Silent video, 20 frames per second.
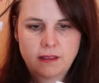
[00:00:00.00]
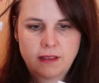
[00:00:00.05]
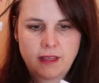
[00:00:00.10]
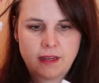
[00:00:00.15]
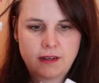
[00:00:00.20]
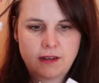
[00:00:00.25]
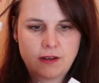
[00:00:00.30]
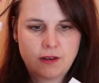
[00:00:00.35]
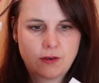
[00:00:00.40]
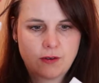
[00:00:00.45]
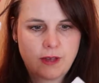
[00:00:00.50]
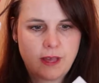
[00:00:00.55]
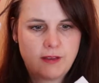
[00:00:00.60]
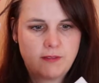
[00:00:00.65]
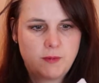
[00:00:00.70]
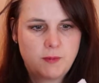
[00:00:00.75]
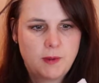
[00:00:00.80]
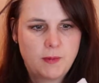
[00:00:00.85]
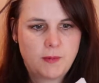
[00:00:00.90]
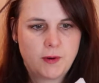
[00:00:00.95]
They don't
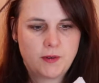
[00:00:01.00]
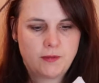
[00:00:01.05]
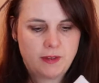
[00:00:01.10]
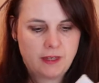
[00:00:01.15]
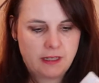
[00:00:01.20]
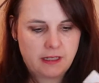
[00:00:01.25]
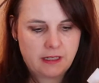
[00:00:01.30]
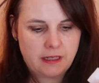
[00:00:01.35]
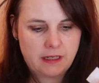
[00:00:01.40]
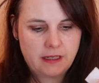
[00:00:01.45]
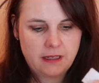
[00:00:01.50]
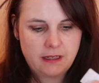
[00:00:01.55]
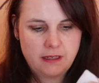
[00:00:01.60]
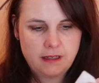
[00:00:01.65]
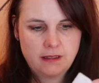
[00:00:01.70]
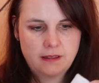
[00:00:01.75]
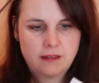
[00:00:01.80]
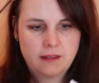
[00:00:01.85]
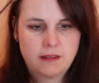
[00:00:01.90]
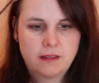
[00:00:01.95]
have to be perfect.
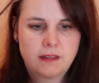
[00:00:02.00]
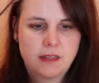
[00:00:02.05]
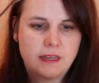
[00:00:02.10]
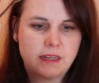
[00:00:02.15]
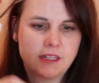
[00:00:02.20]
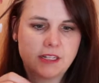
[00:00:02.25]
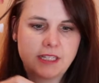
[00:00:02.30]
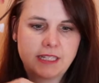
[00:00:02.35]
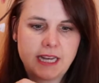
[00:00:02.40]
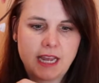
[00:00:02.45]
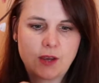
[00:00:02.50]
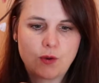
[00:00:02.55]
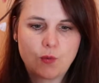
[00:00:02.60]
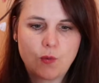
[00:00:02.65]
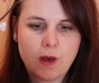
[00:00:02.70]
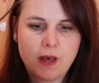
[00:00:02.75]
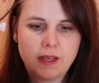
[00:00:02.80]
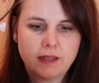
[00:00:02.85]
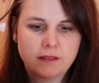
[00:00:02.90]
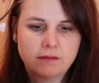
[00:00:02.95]
Then you just take
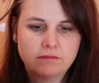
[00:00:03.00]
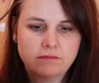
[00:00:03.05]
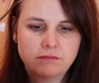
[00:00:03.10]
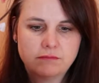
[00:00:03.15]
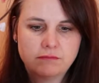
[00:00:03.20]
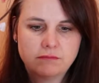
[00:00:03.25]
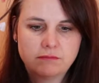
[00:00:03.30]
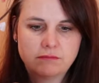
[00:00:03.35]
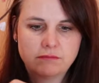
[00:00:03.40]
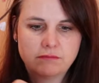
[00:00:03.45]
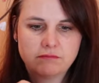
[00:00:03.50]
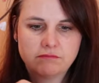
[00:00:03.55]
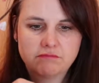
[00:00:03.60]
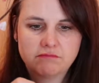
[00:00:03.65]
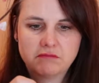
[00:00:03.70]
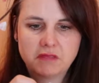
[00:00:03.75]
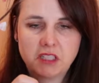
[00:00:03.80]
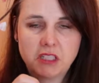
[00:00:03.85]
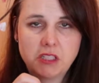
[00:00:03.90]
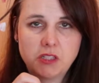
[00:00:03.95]
one
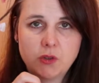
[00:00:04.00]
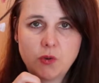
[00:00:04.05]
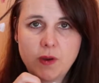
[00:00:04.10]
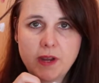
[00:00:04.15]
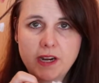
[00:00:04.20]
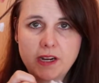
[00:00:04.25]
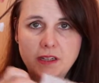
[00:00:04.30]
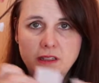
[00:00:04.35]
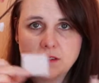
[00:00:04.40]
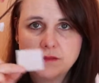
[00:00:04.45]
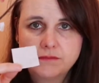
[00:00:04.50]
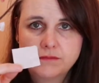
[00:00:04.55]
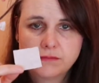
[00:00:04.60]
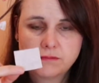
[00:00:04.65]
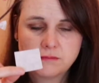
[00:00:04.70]
little square.